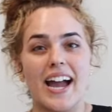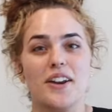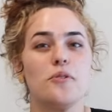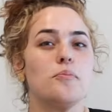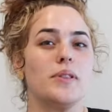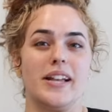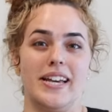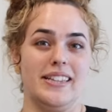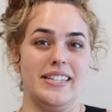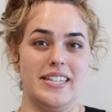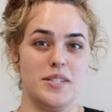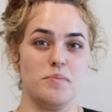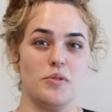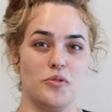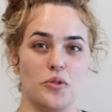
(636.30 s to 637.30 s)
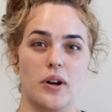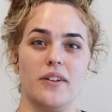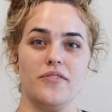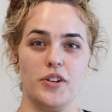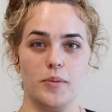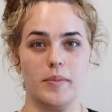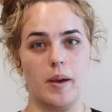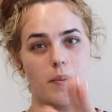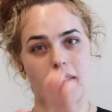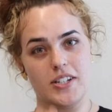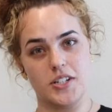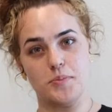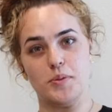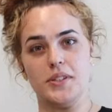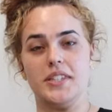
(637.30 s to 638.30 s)
I don't plan these before I film them. I
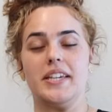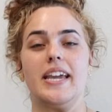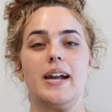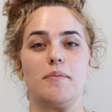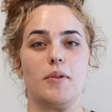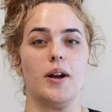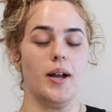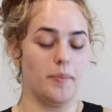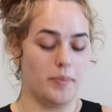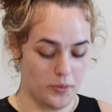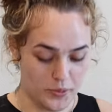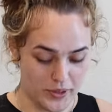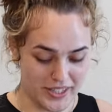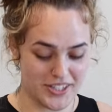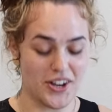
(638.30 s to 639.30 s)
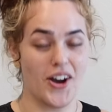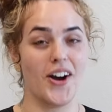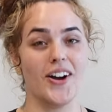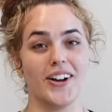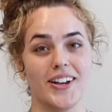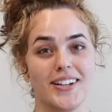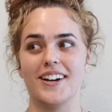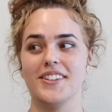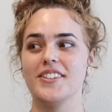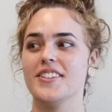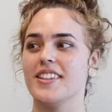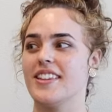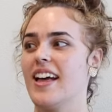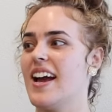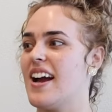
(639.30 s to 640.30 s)
just put the camera up and we talk. Other
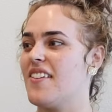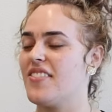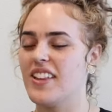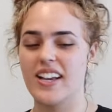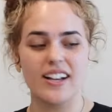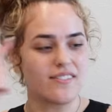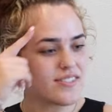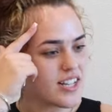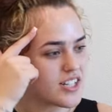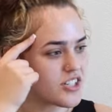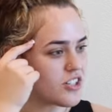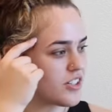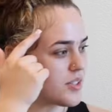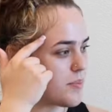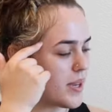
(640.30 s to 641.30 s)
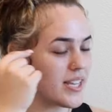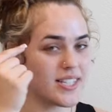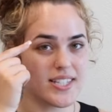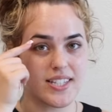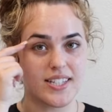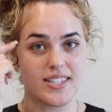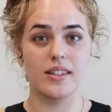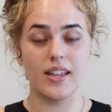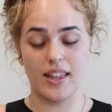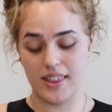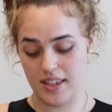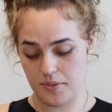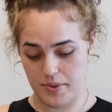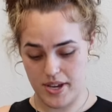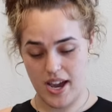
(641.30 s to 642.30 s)
than that, I feel like I've touched all the bases. I
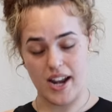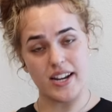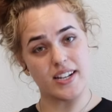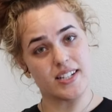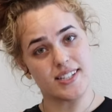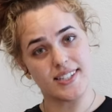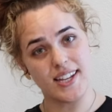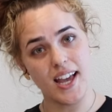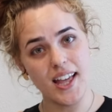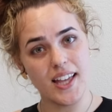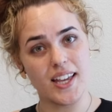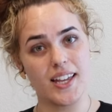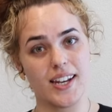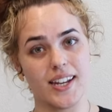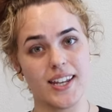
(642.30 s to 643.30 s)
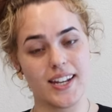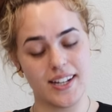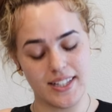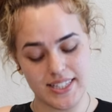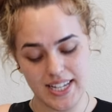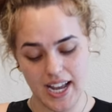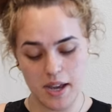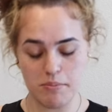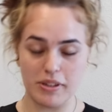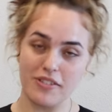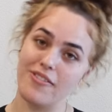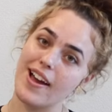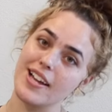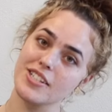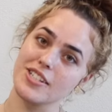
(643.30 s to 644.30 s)
think we got it done in a timely
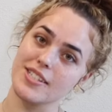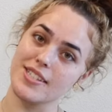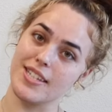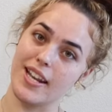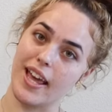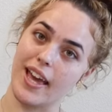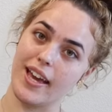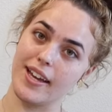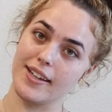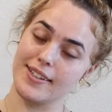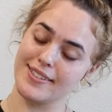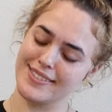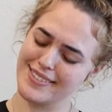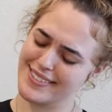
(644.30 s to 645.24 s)
fashion today.